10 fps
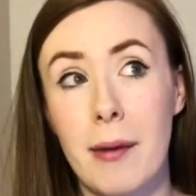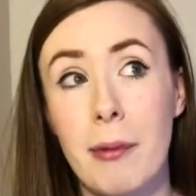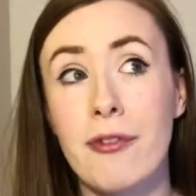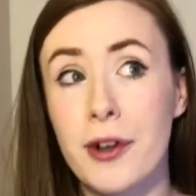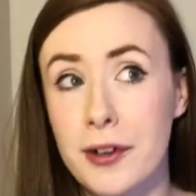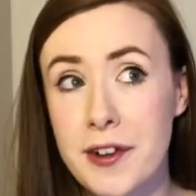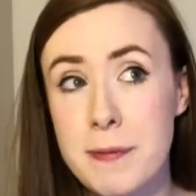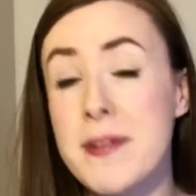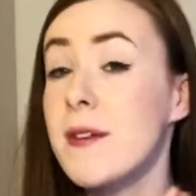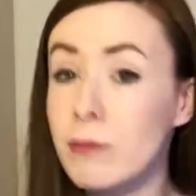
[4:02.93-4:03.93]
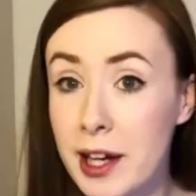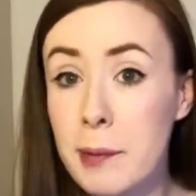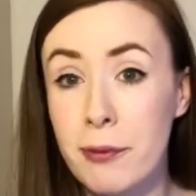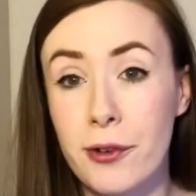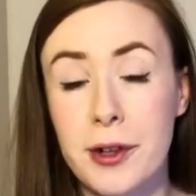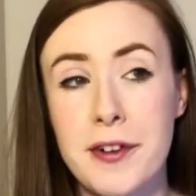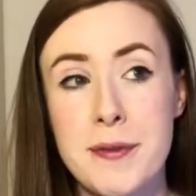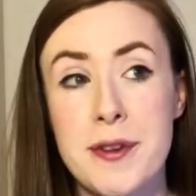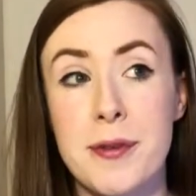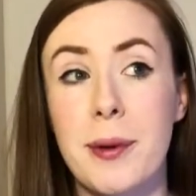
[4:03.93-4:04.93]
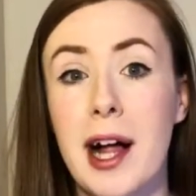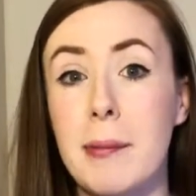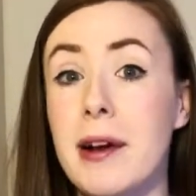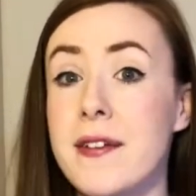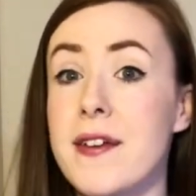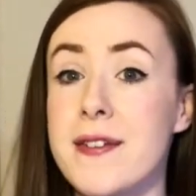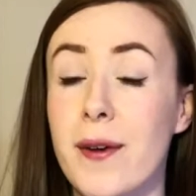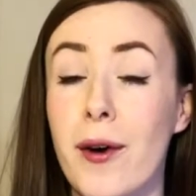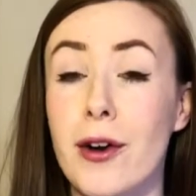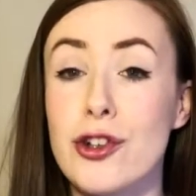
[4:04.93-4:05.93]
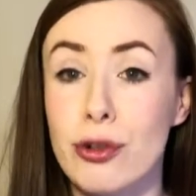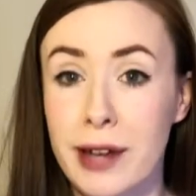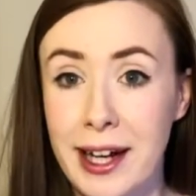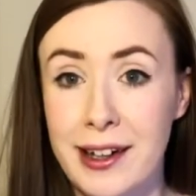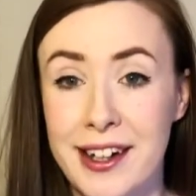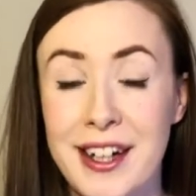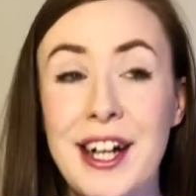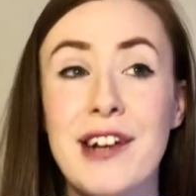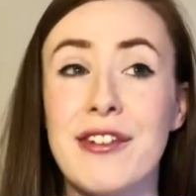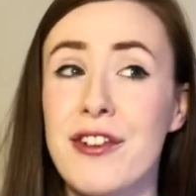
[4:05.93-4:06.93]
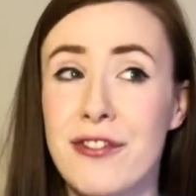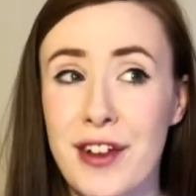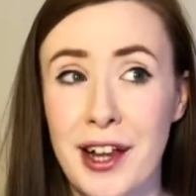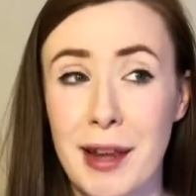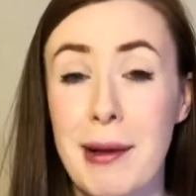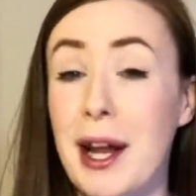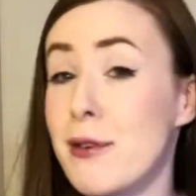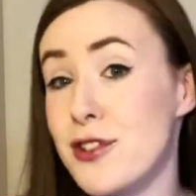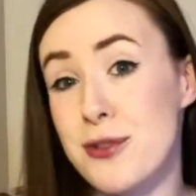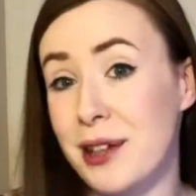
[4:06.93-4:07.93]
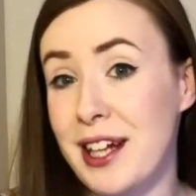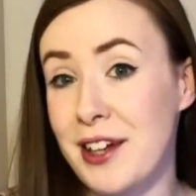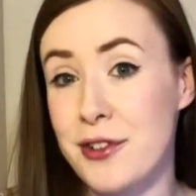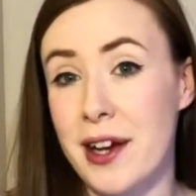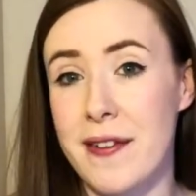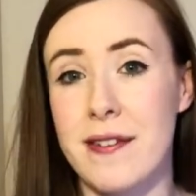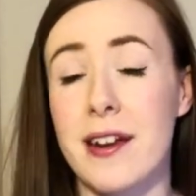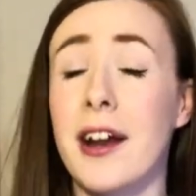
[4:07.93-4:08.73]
before Christmas and read it before Christmas as well, because I saw a trailer for the film and I was just really interested.